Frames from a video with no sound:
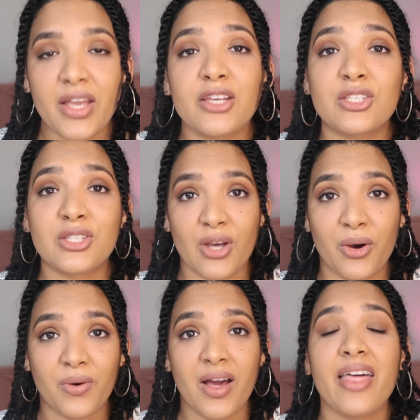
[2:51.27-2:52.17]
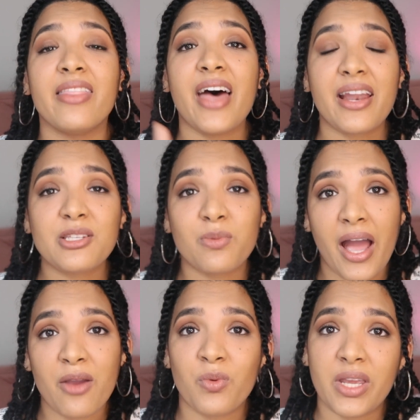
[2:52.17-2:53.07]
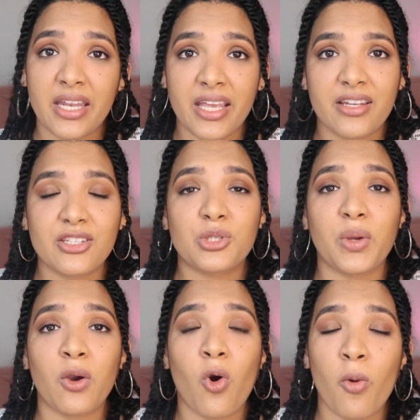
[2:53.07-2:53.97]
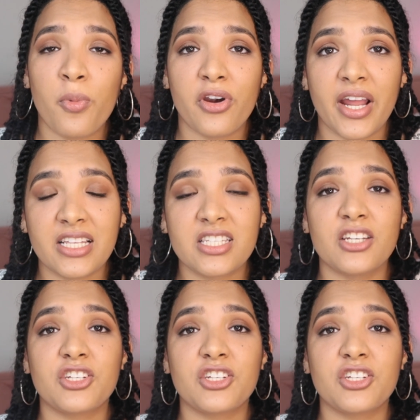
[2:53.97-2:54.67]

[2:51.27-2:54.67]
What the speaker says: So, that is why we need to incorporate